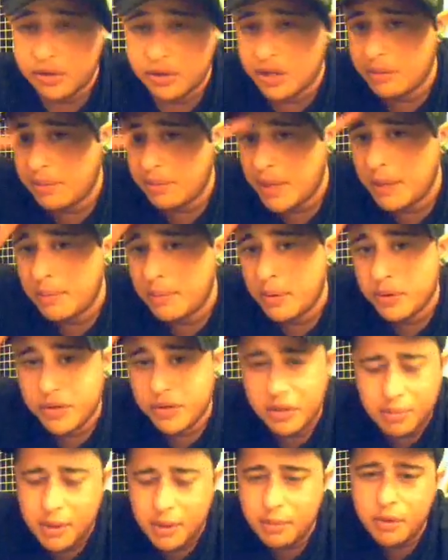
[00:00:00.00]
Some people
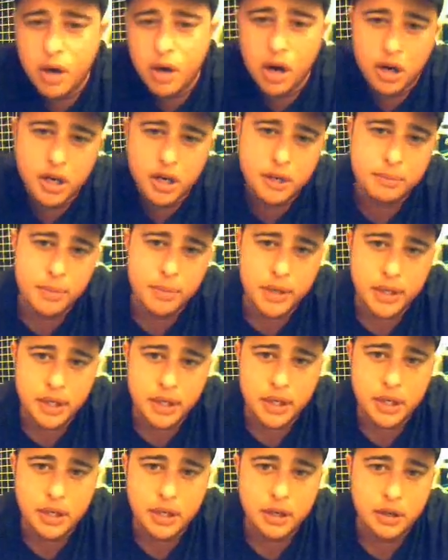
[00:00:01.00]
aren't,
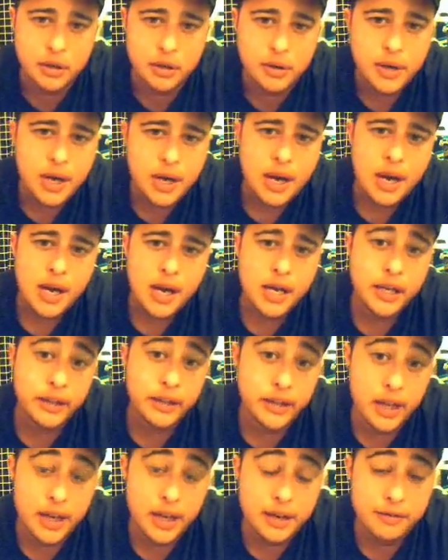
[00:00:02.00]
but
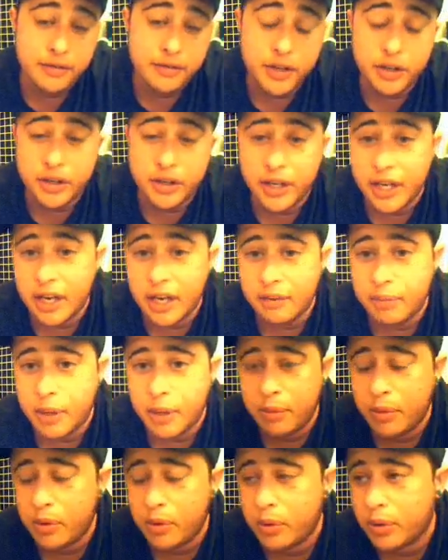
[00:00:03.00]
in life you're gonna have
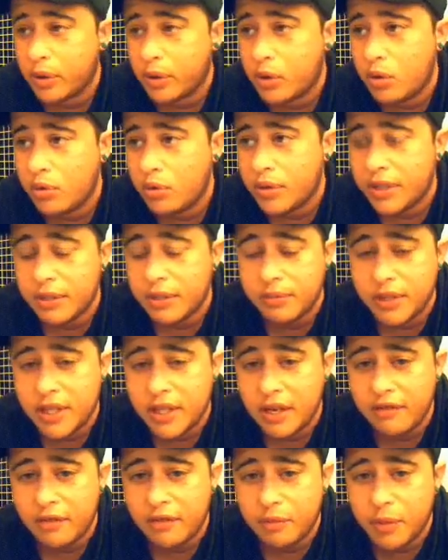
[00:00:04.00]
people who are cool with some
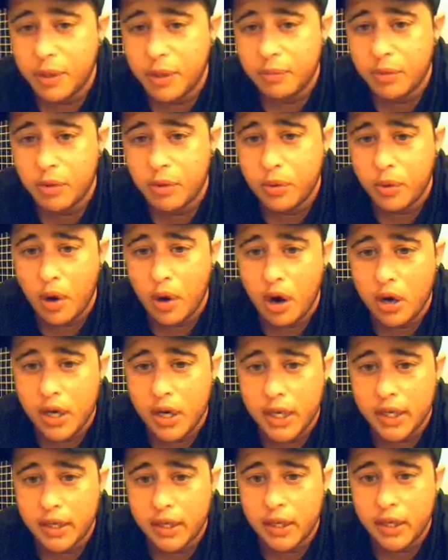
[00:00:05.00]
stuff and people who
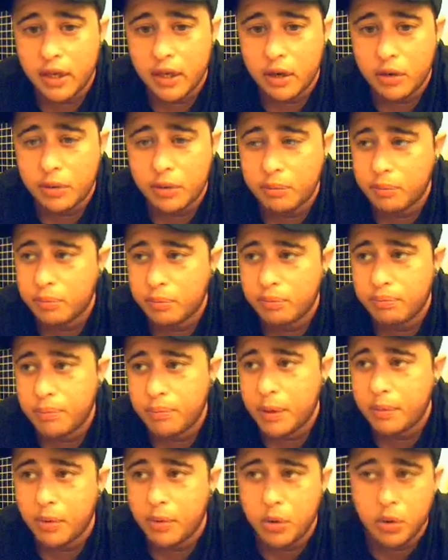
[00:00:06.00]
aren't, and
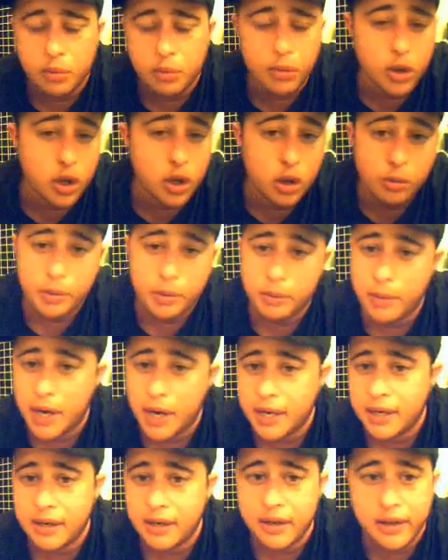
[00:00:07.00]
people who are more
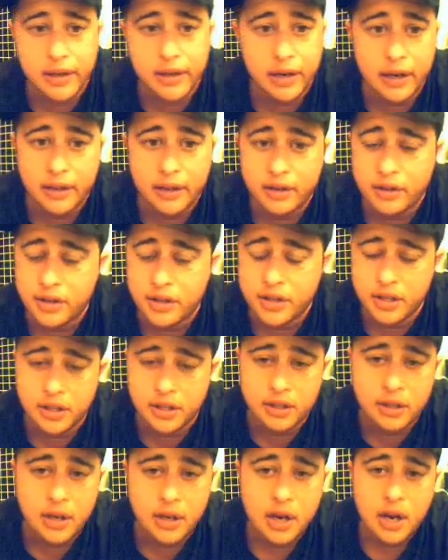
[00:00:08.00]
open-minded than others,
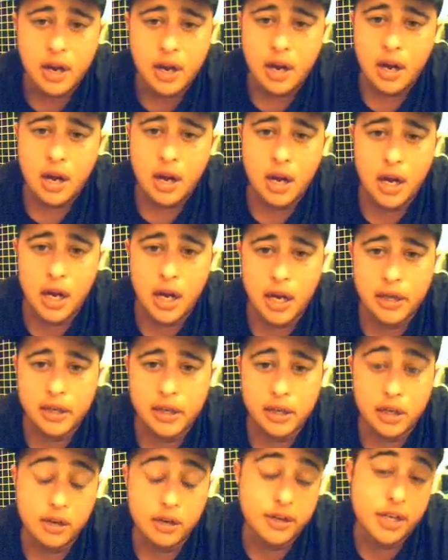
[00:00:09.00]
and
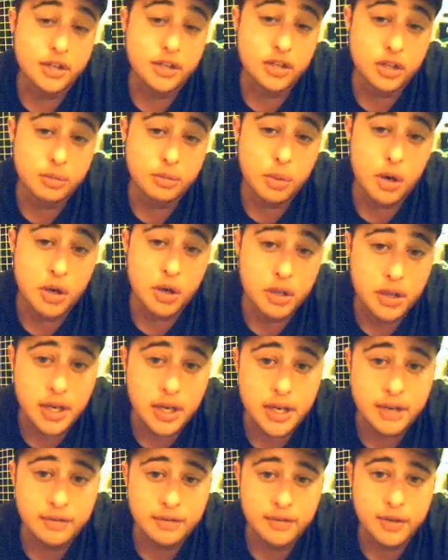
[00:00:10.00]
that's just part of
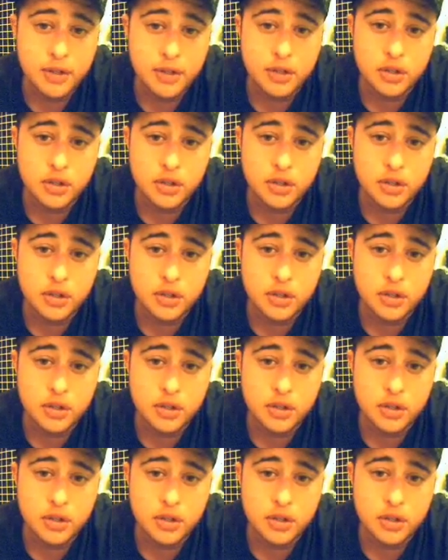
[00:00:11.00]
life.